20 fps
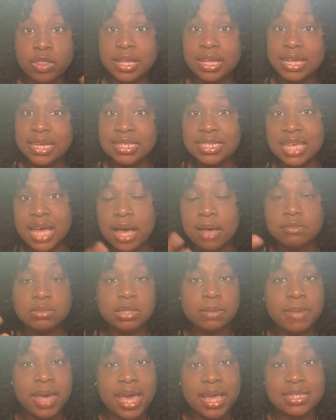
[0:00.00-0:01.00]
good times, the
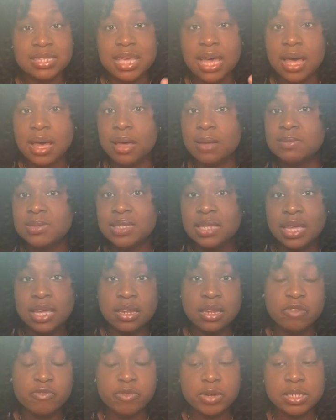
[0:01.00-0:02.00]
bad times, the
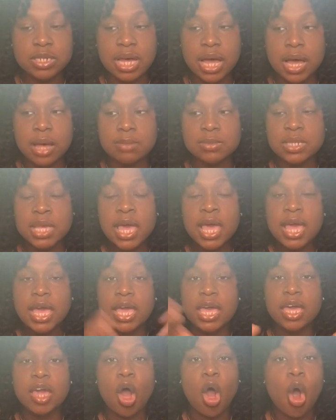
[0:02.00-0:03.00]
indifferent times,
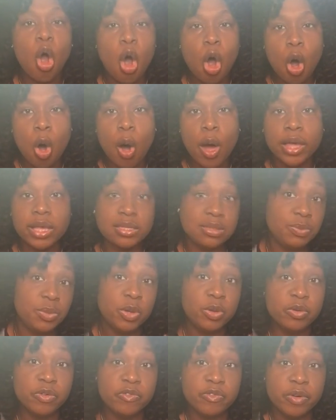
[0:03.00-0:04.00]
it all is
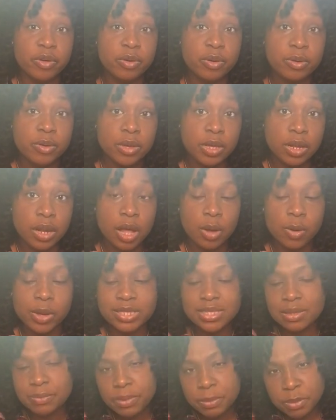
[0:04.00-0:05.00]
beautiful, you know. And
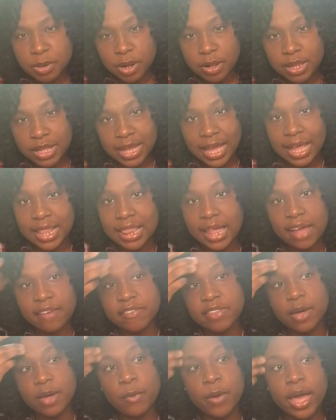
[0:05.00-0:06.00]
some people don't look at life
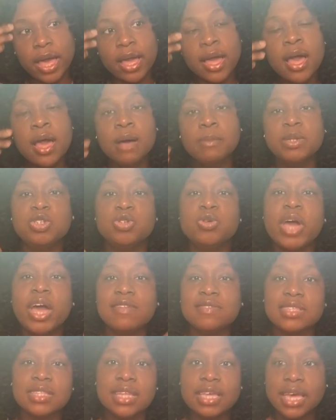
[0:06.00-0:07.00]
that way, but you
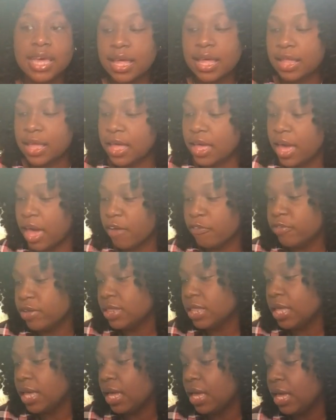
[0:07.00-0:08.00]
have to look at
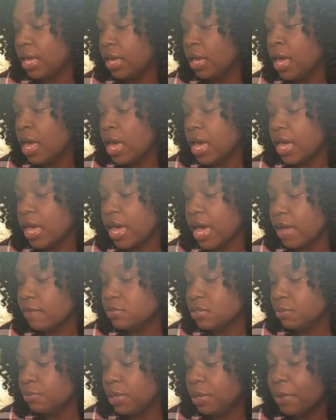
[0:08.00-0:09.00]
everything and have
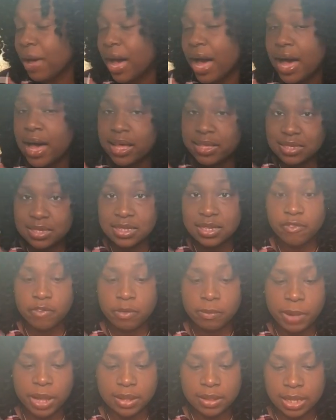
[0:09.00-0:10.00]
to be positive
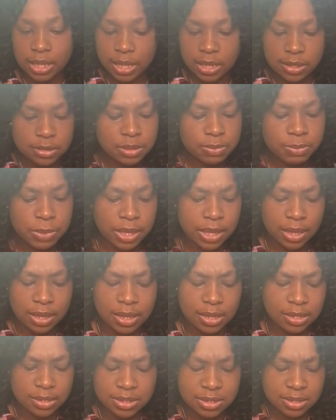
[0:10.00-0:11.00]
about things, because